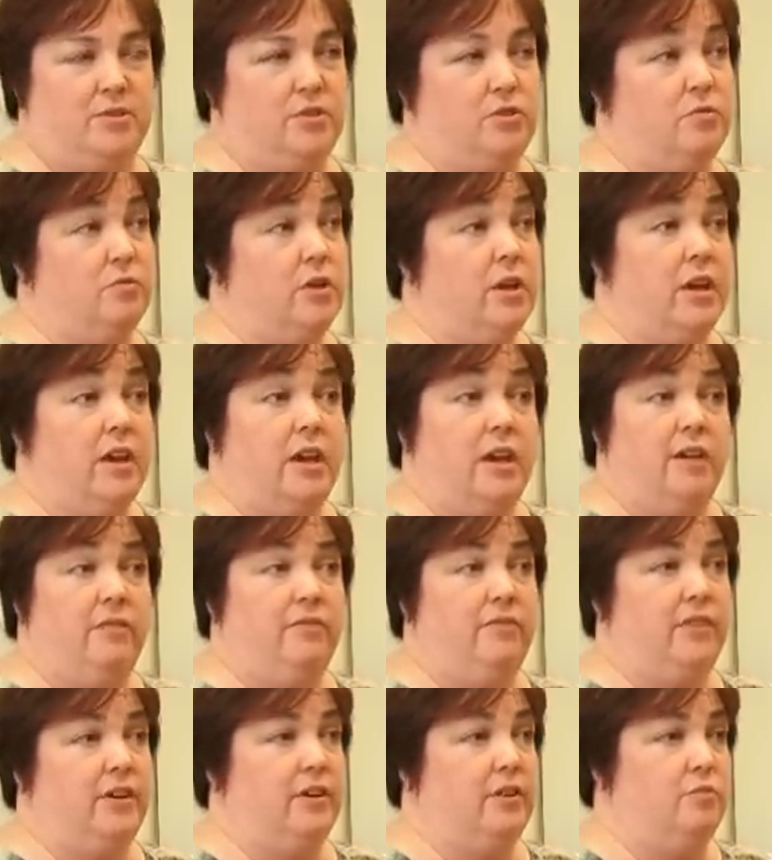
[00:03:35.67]
So
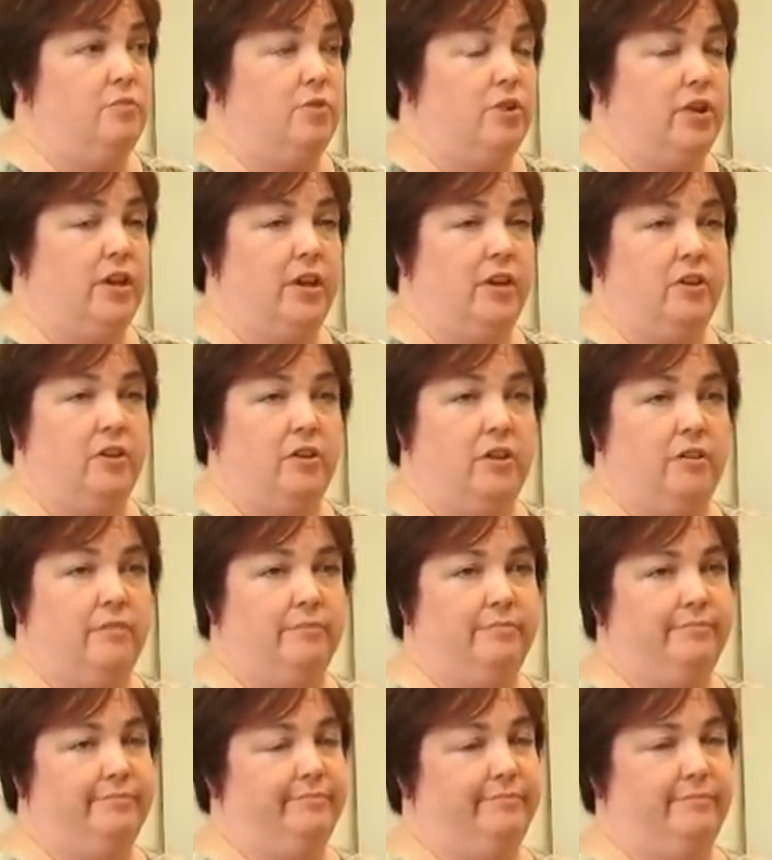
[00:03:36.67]
if they're working
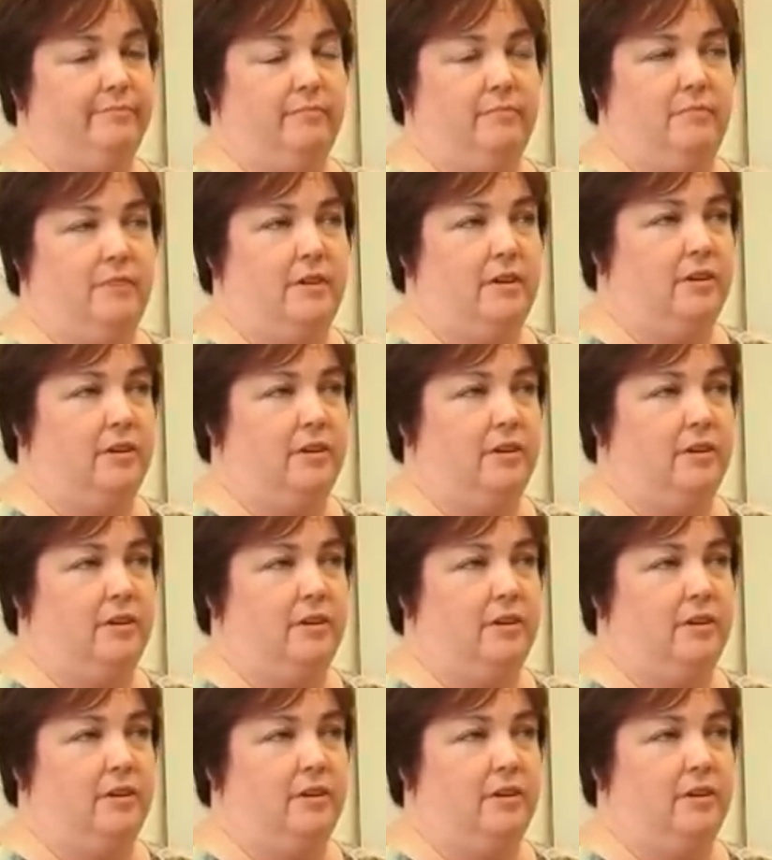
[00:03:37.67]
on